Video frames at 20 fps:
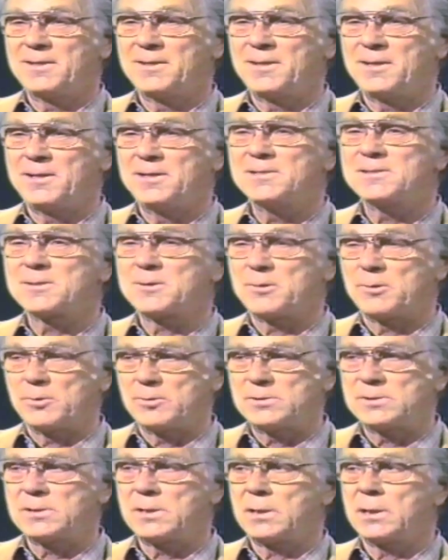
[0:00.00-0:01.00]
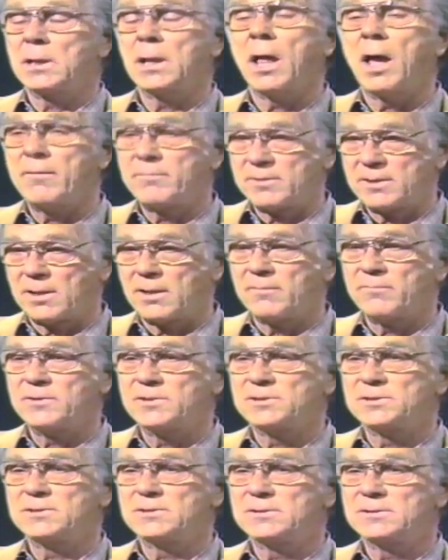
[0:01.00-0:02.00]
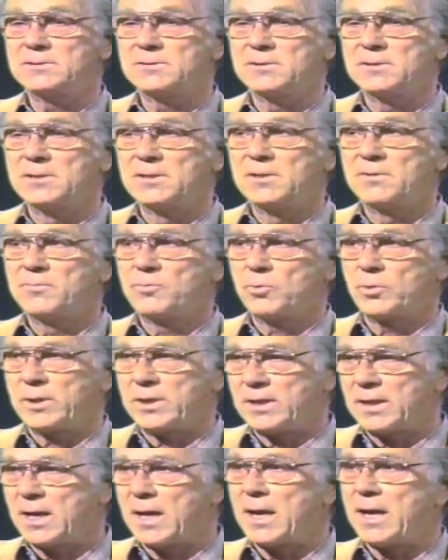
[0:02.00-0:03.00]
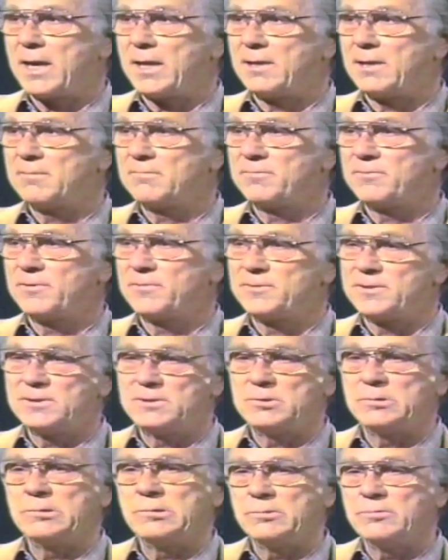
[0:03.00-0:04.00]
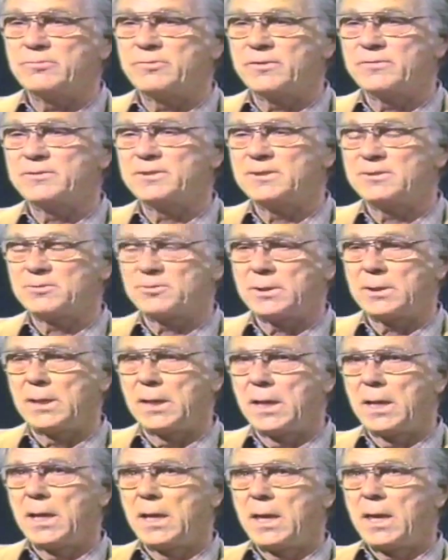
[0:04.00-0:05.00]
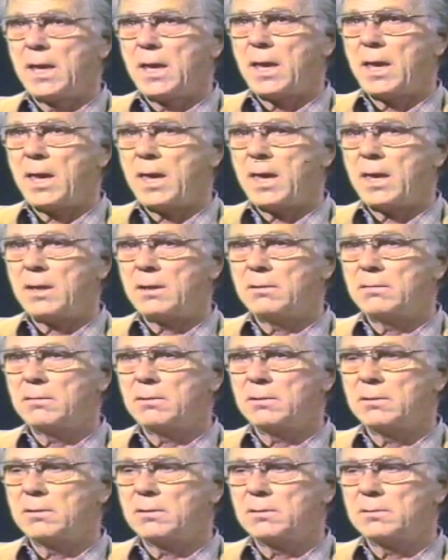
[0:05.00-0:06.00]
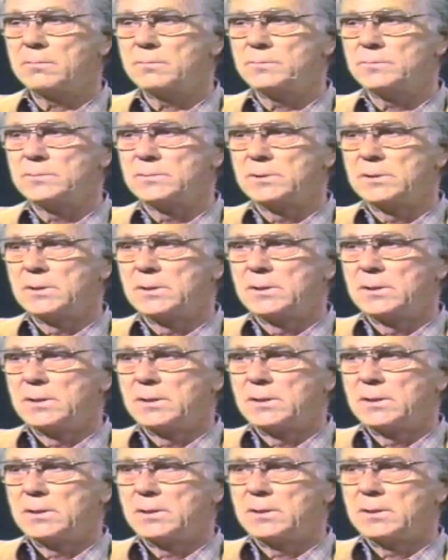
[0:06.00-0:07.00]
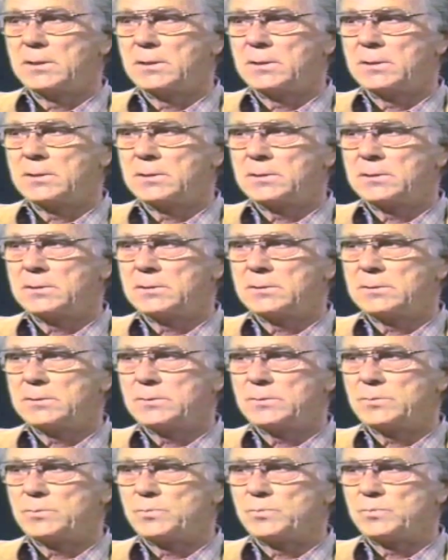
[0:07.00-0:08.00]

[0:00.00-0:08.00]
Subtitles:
in the East Coast, and in live television in 49 and 52, 53. And I'm